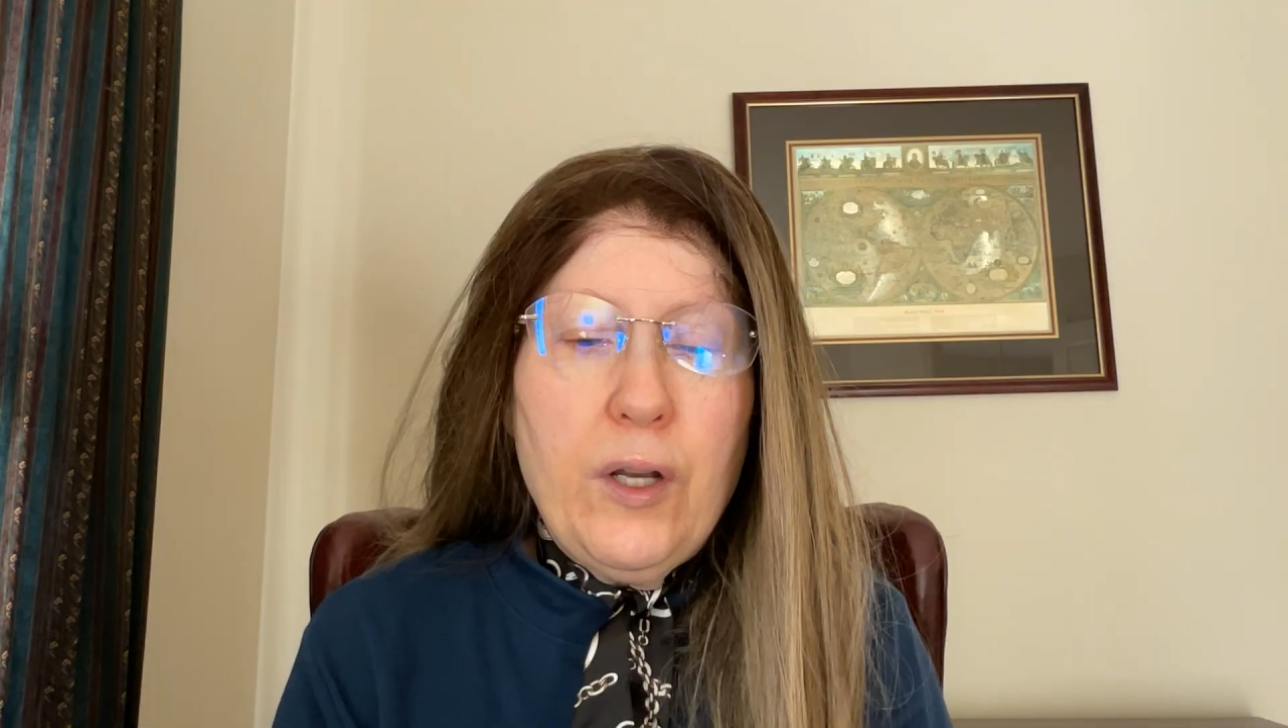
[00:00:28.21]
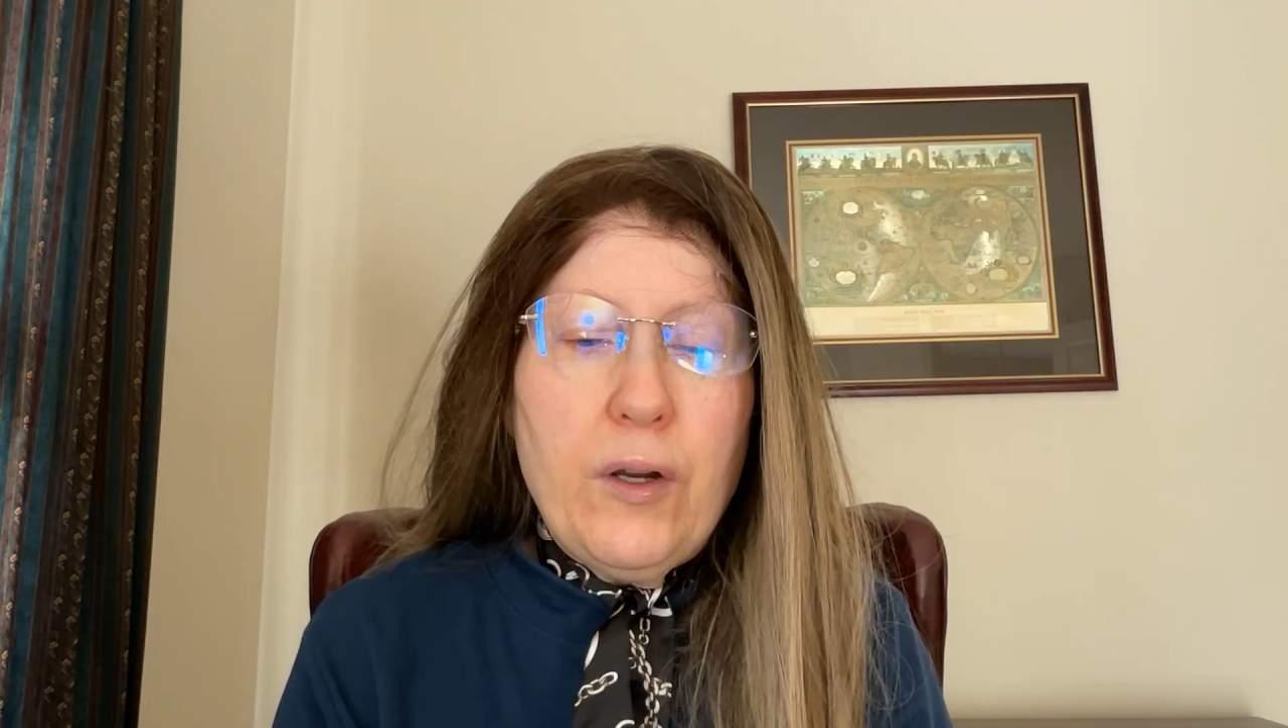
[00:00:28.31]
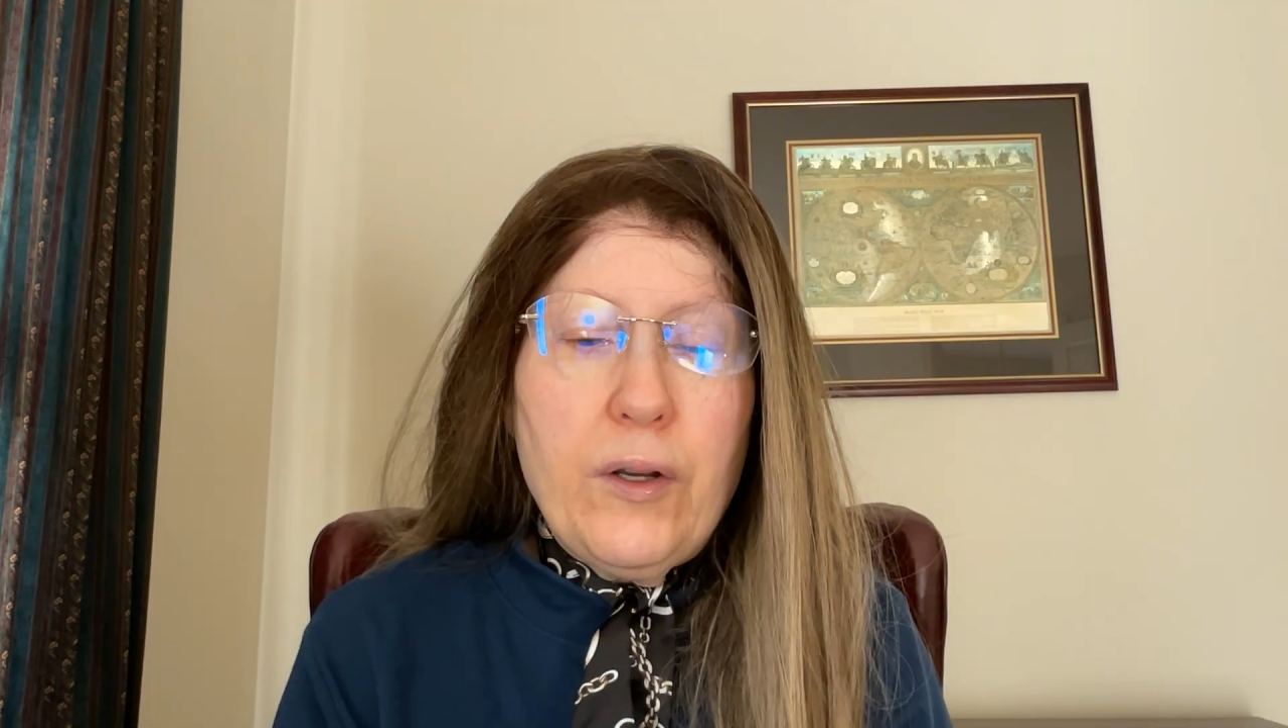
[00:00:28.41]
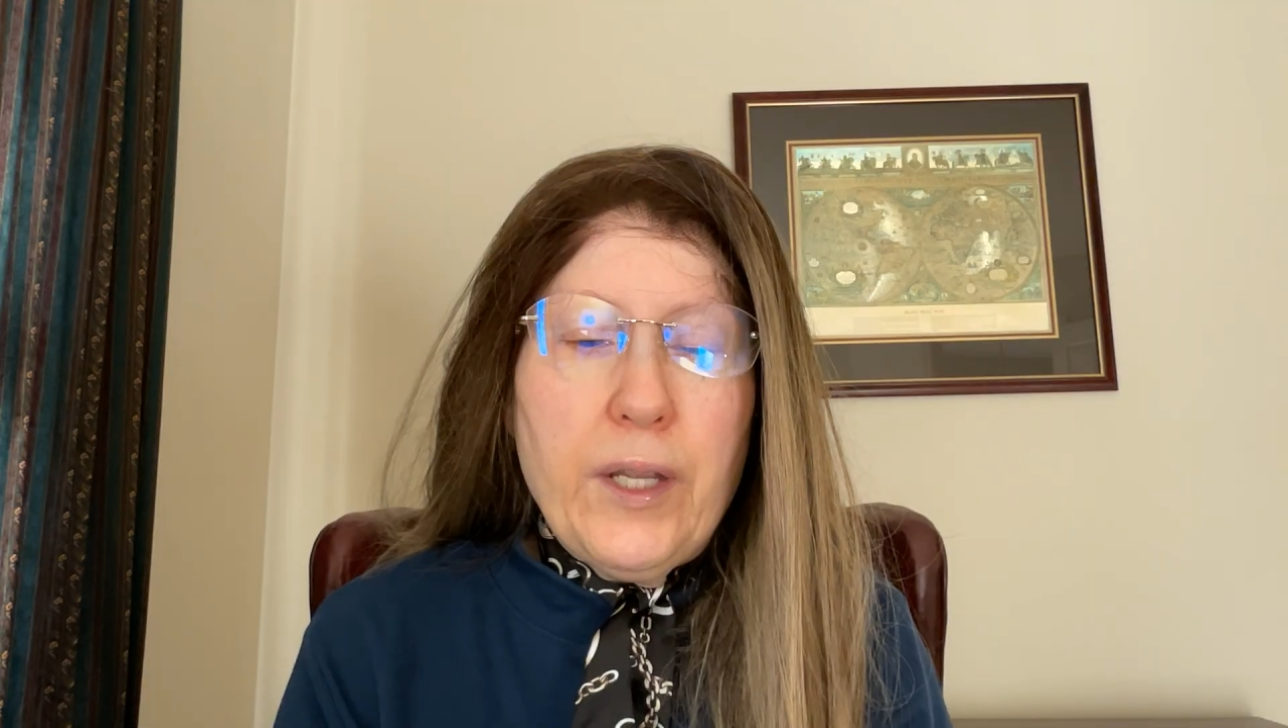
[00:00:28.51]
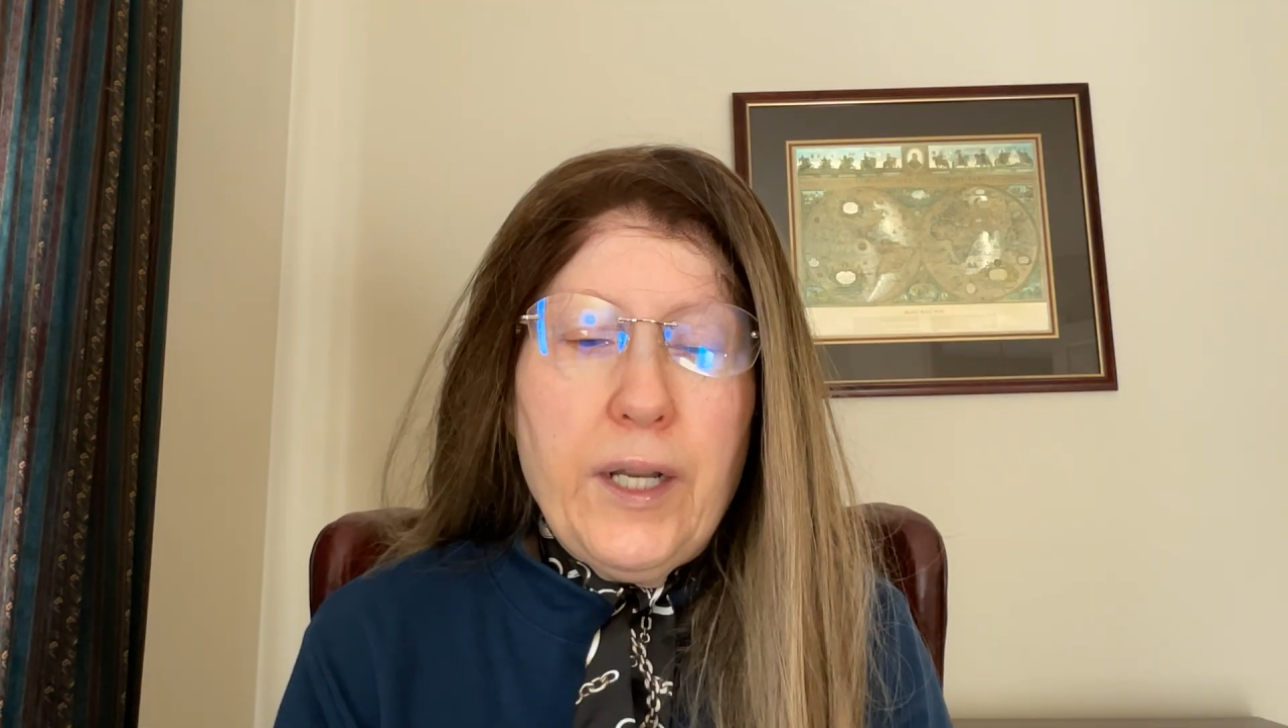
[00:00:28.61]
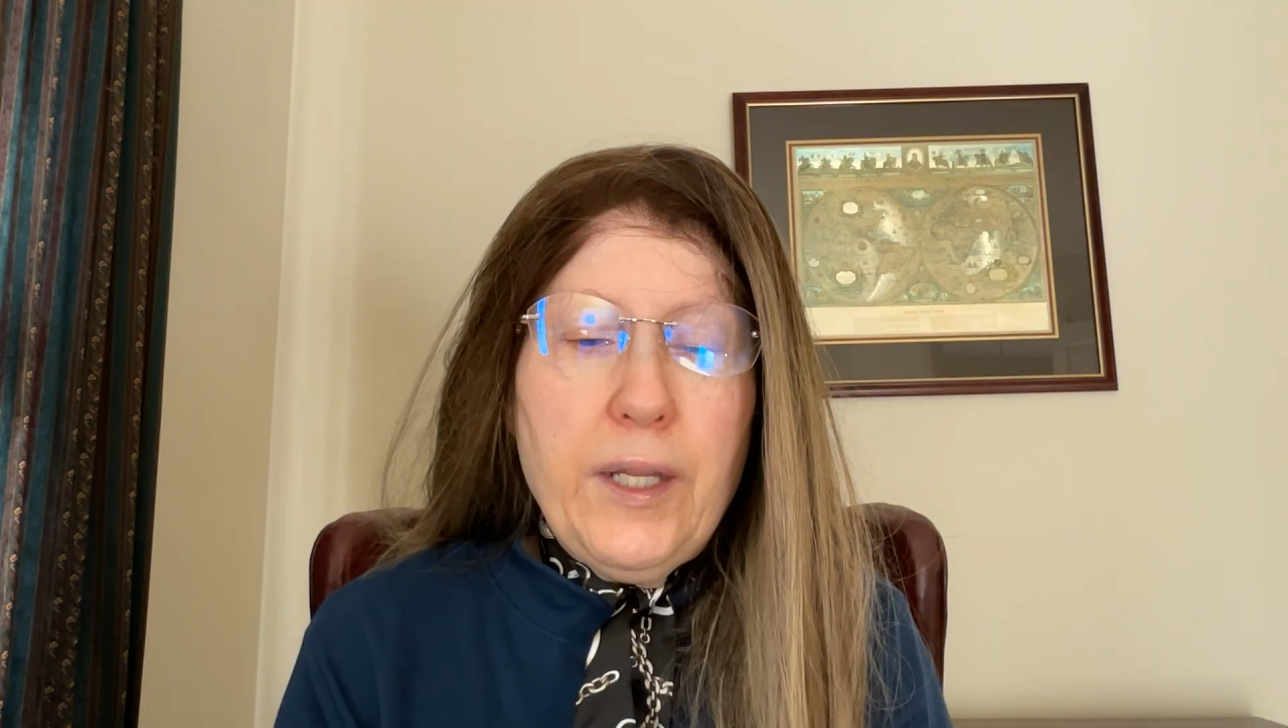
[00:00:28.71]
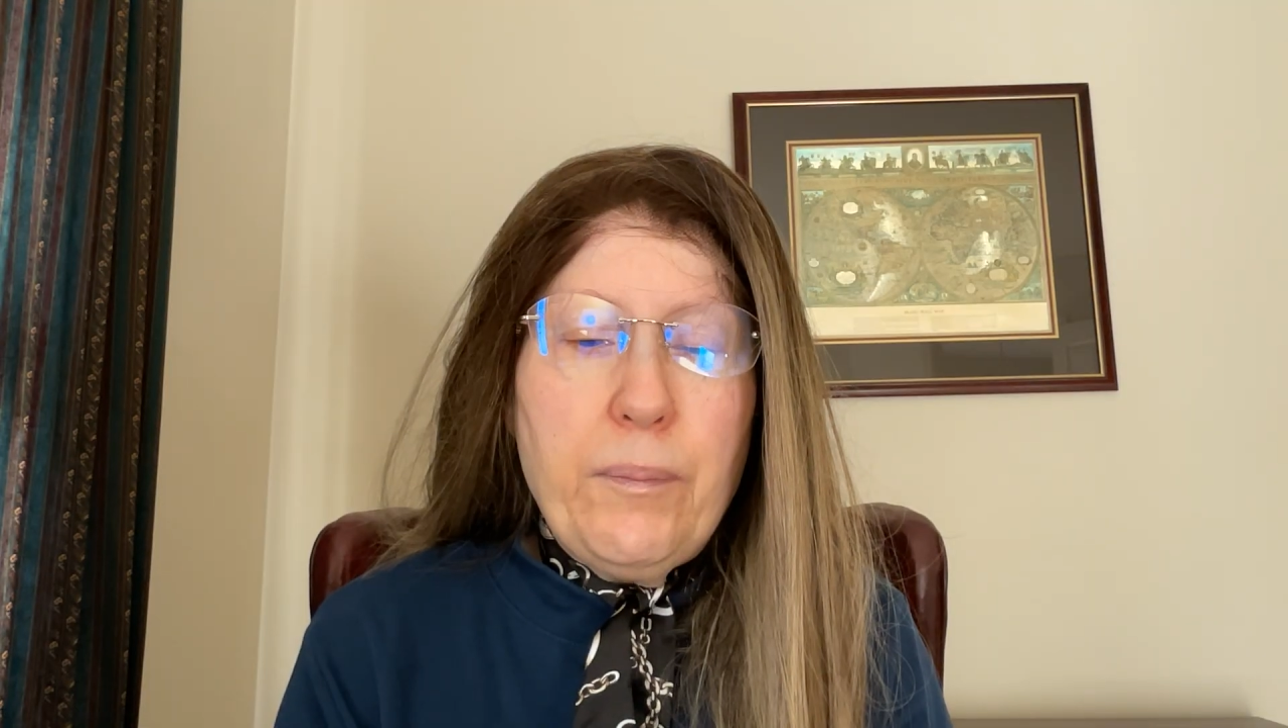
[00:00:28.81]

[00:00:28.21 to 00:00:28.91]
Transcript: on any